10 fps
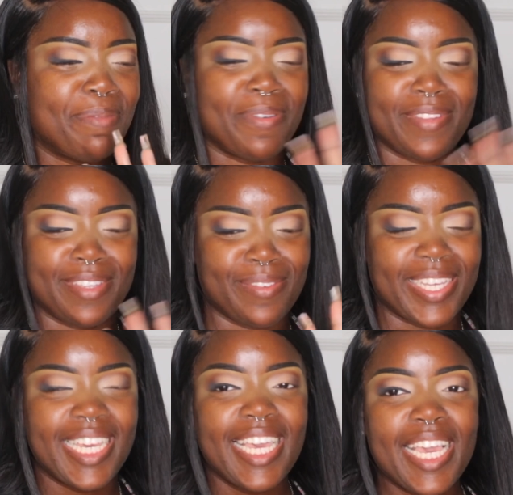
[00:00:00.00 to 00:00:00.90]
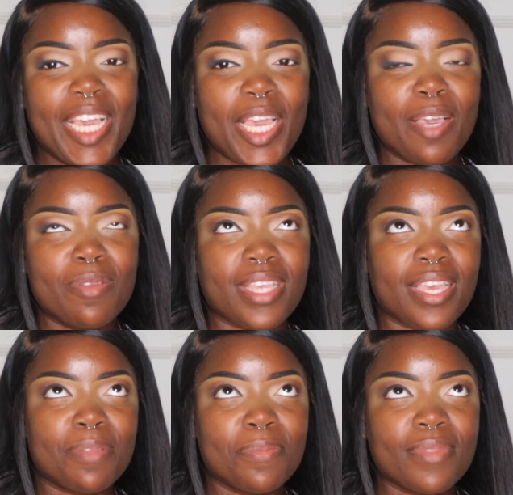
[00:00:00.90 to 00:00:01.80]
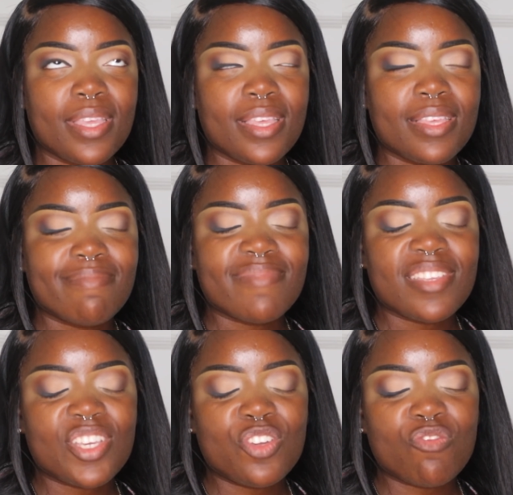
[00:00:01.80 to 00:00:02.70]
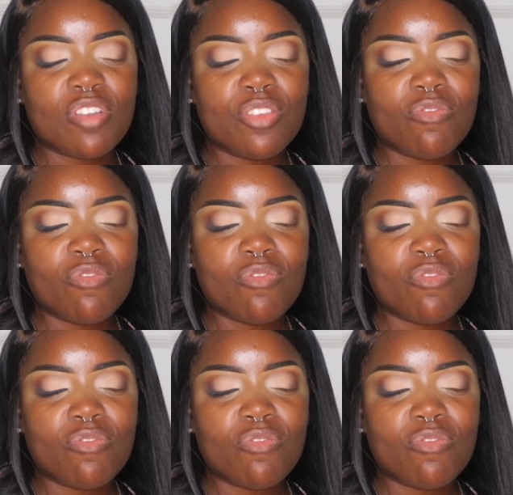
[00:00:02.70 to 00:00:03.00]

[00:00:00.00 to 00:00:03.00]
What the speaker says: gonna do it. It was like, girl,